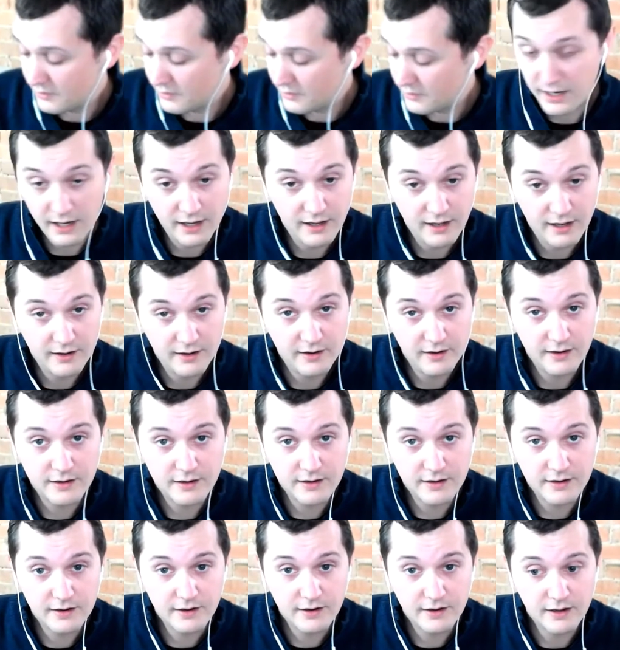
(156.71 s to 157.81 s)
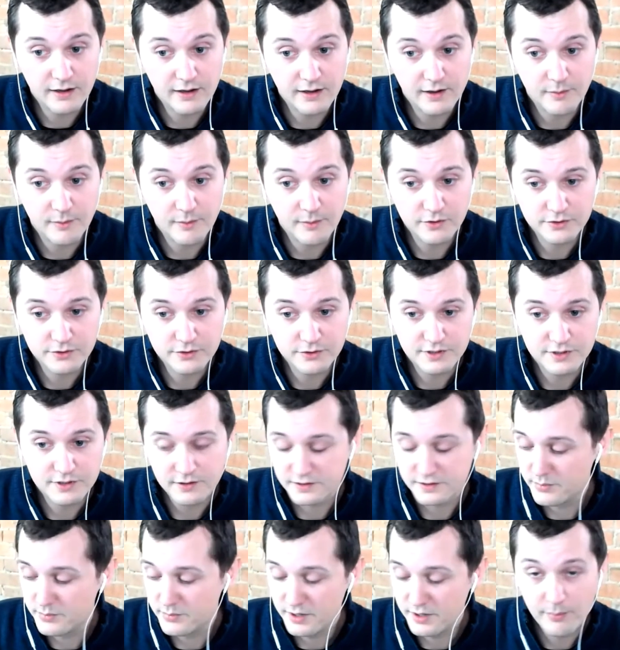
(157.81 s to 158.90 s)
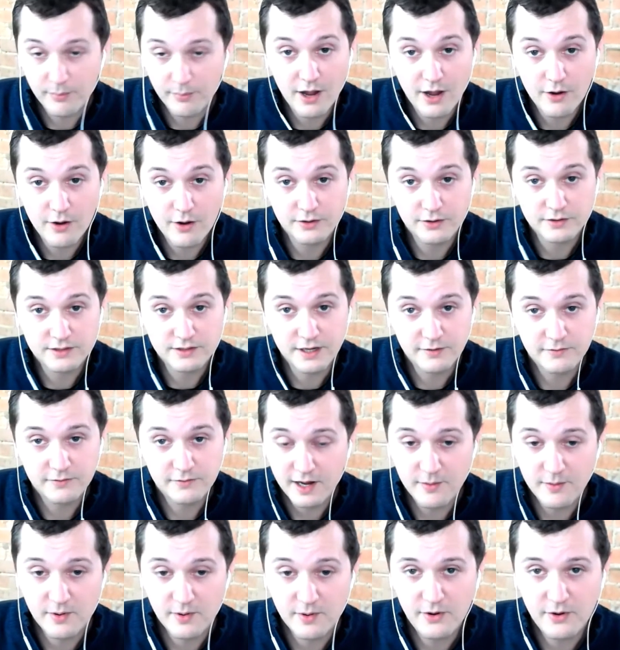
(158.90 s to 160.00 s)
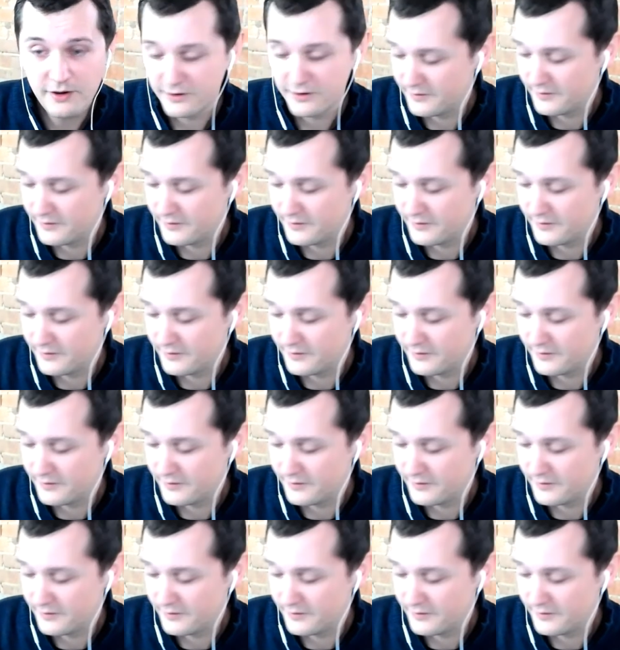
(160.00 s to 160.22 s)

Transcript: And Mercer, tell us a bit about yourself and Campaign Monitor.